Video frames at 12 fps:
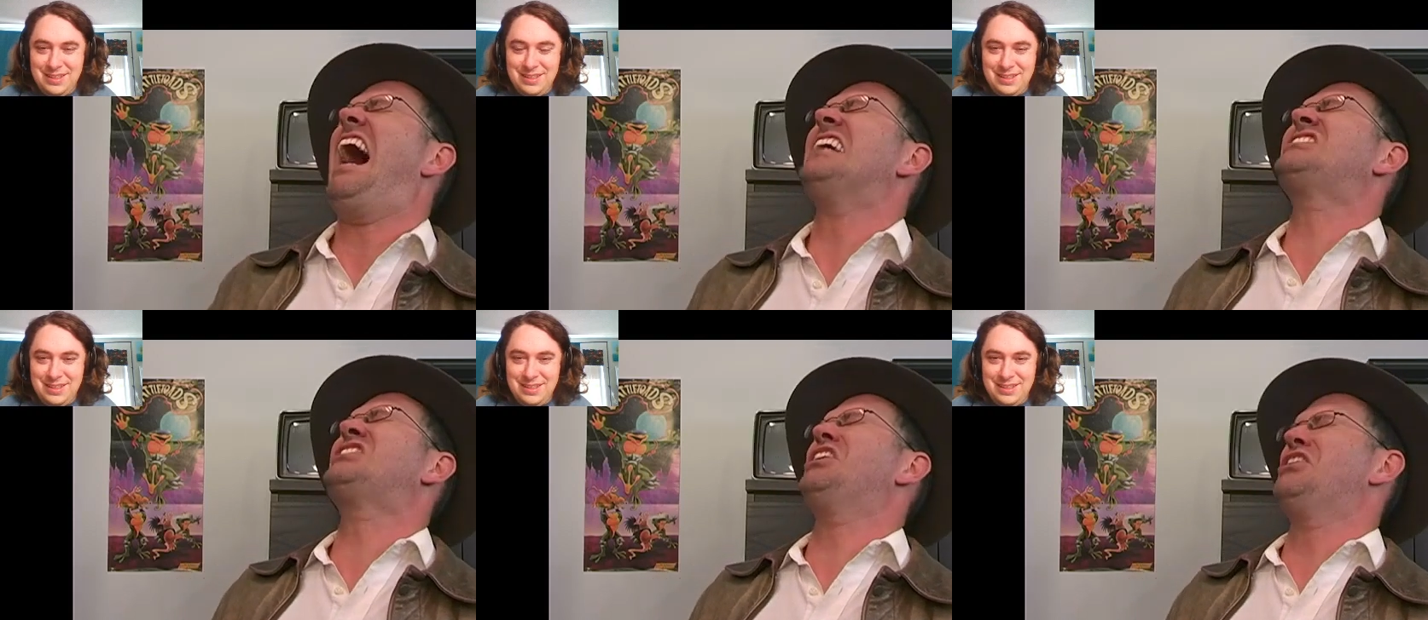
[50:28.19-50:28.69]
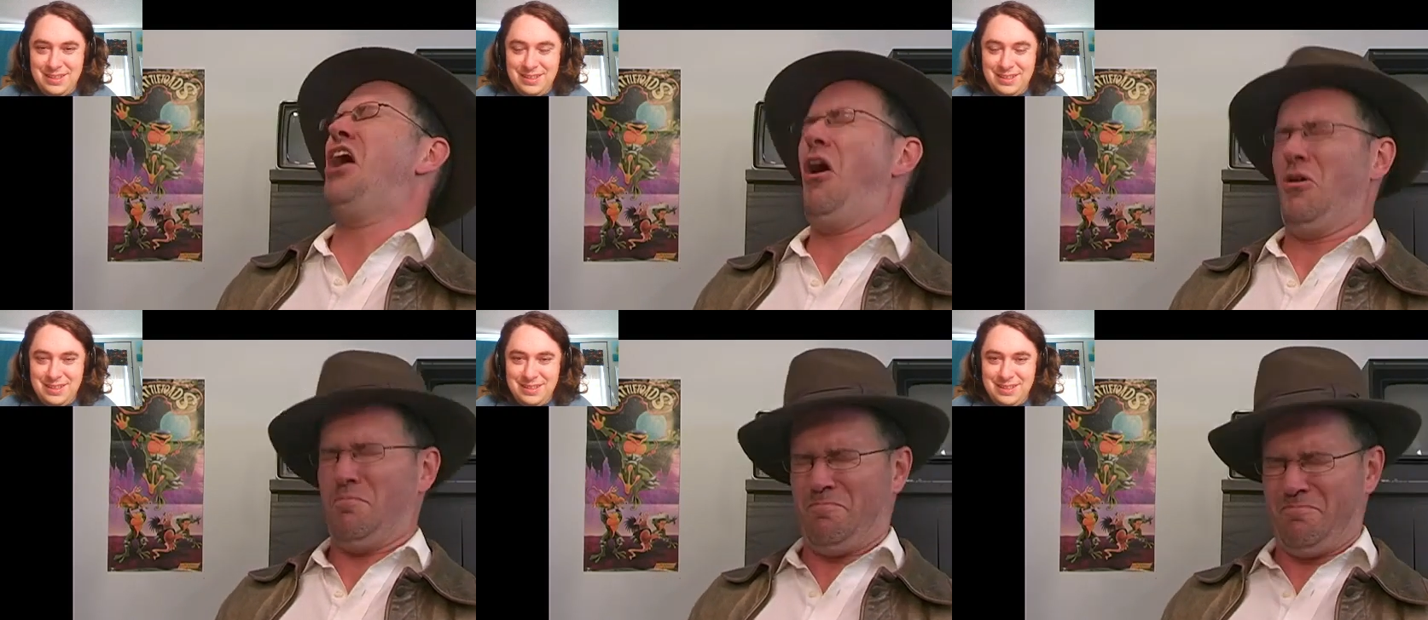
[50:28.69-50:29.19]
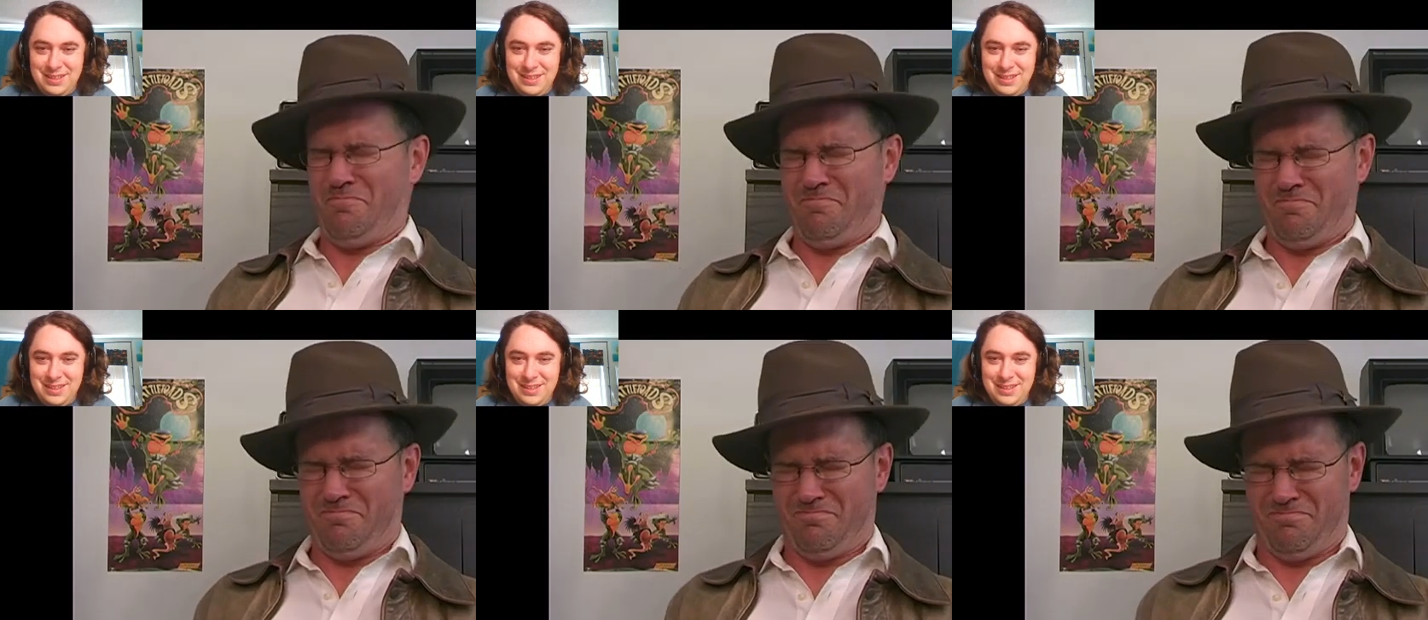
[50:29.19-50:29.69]
Speaker 1: should have known.
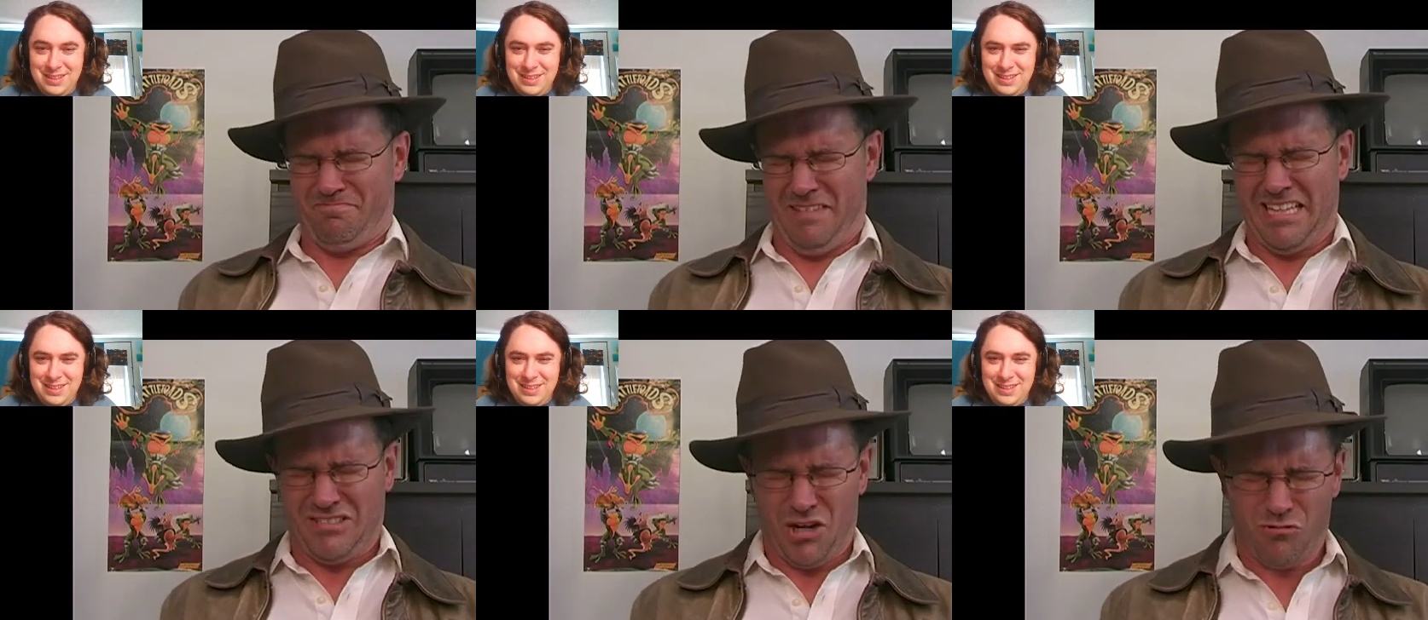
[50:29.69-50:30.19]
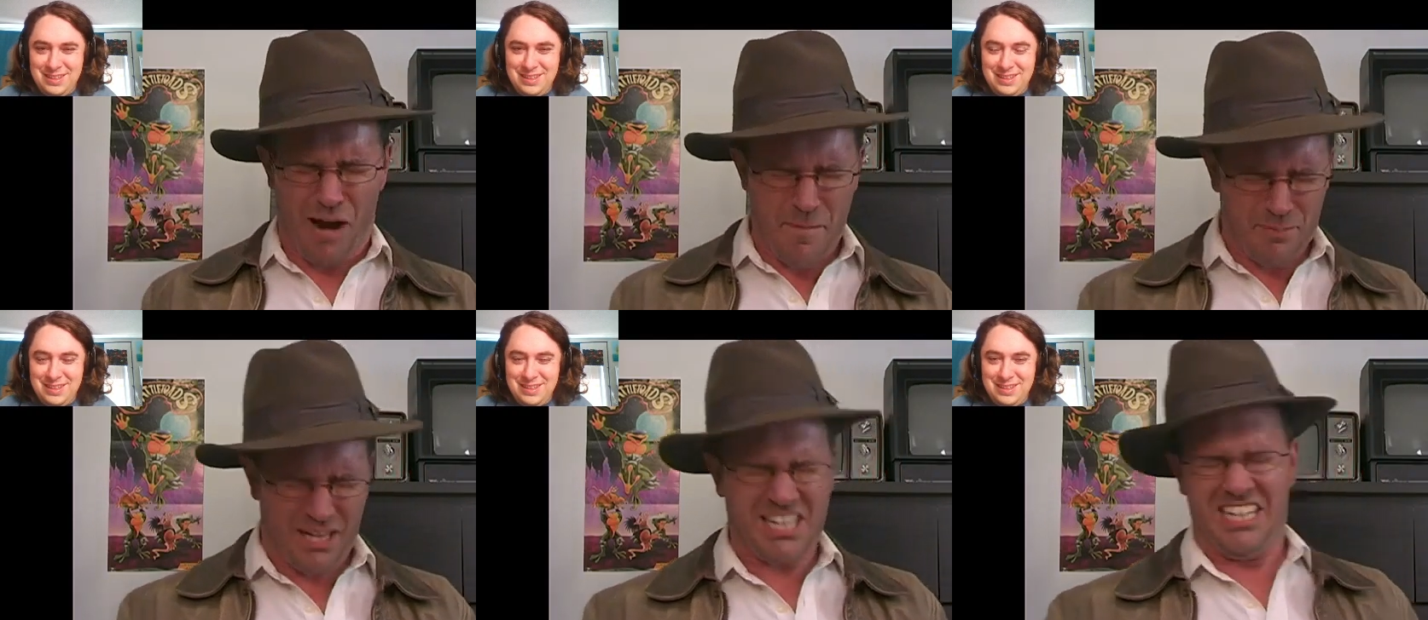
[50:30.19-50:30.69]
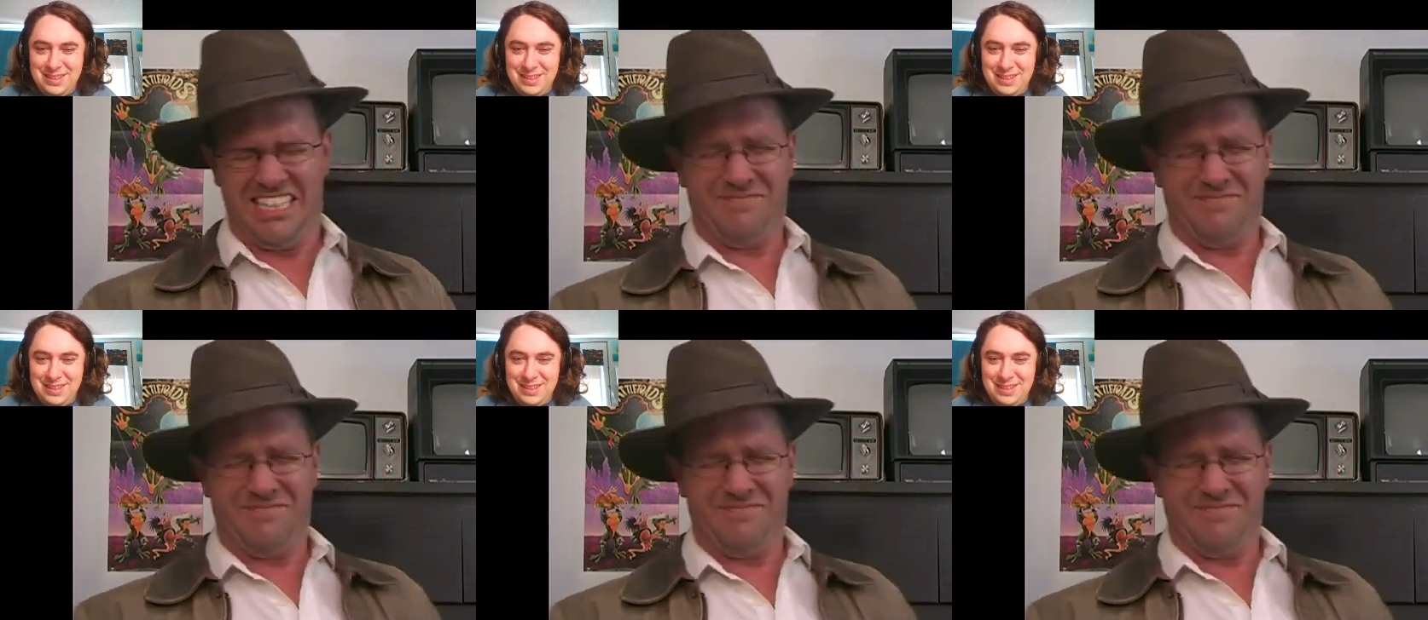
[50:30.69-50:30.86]
It's a replica.